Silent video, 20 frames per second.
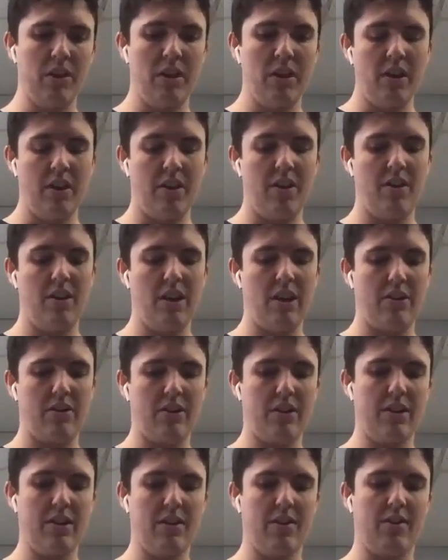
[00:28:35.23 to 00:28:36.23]
You're not actually going
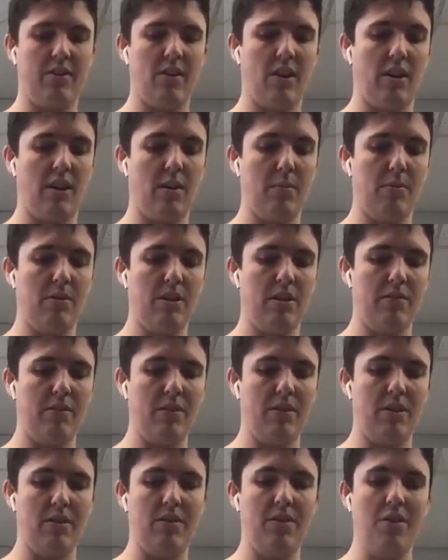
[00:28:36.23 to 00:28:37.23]
to suck up stuff with
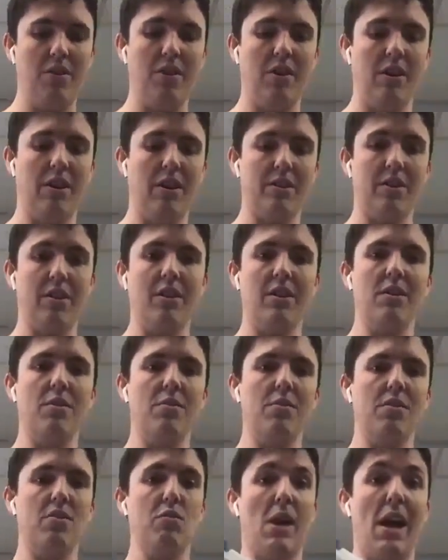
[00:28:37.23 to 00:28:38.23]
this. You can actually use the
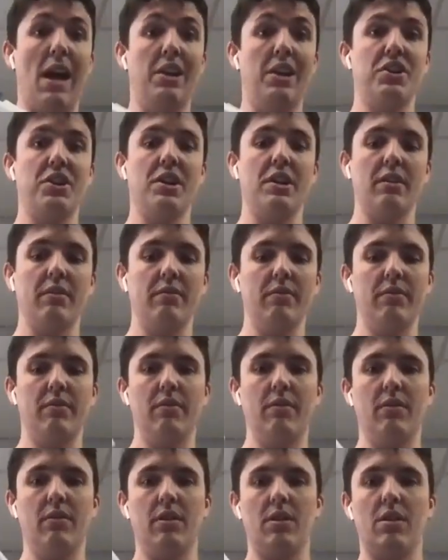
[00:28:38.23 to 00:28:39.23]
ratchet,
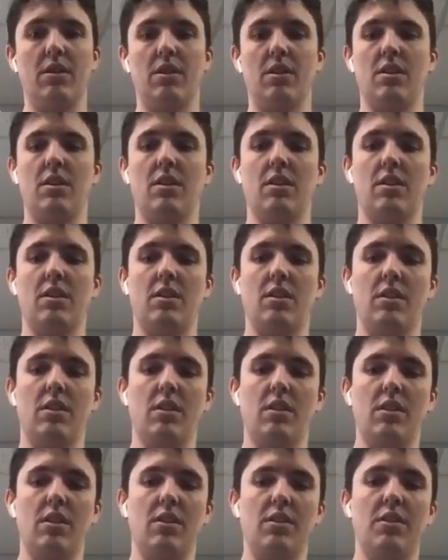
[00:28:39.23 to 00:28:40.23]
the
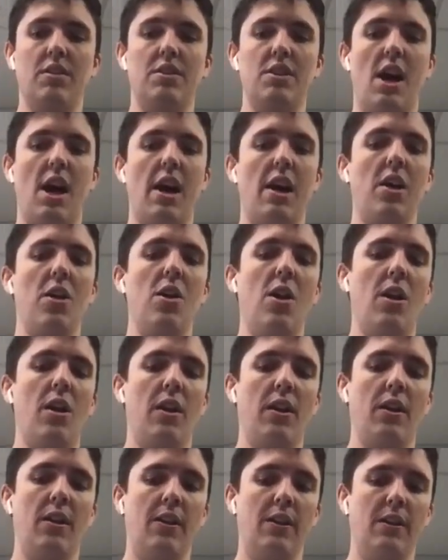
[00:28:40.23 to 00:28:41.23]
dial
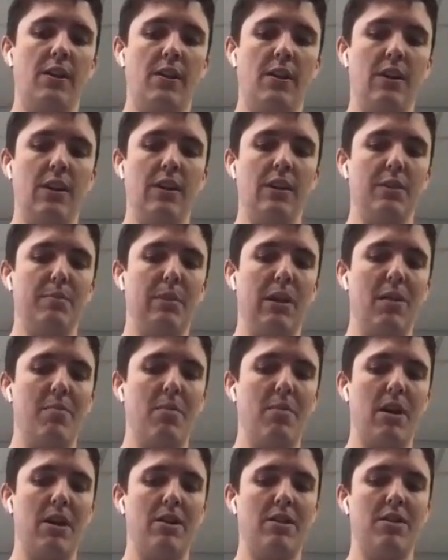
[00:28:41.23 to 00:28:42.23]
on the
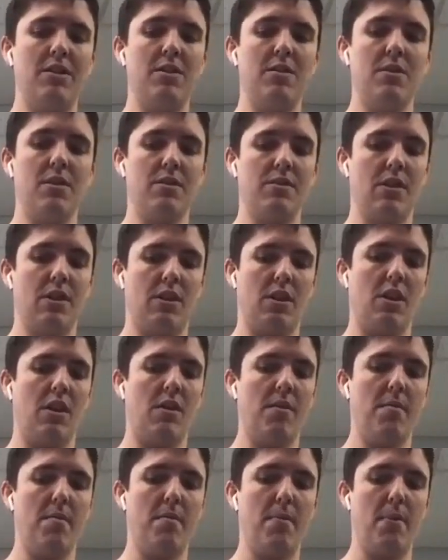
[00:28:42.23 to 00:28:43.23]
pipette to do the
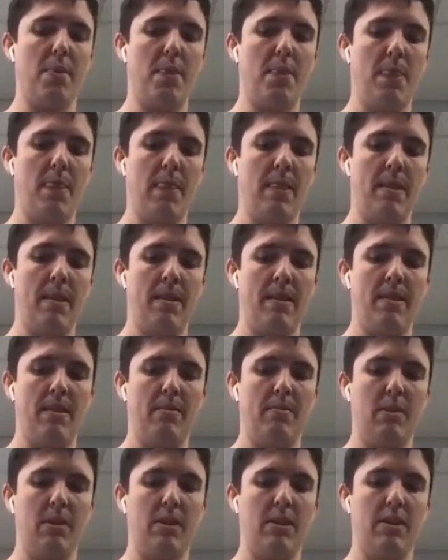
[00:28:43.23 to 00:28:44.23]
sucking,
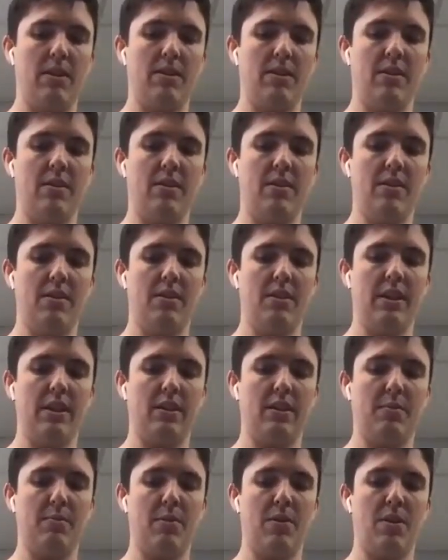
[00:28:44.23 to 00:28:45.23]
because this
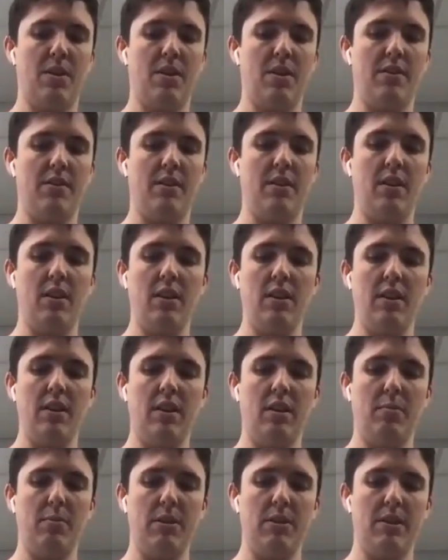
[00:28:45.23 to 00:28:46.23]
next part is a little
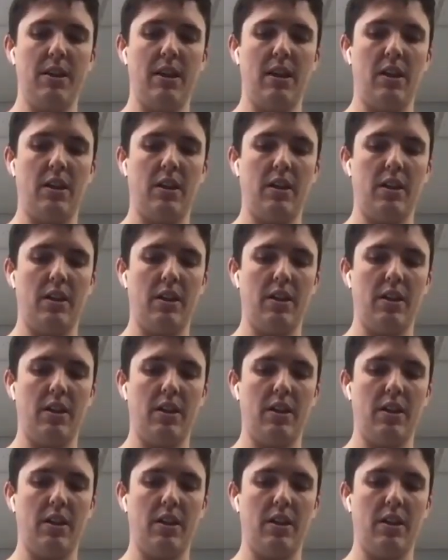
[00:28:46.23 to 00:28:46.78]
bit delicate.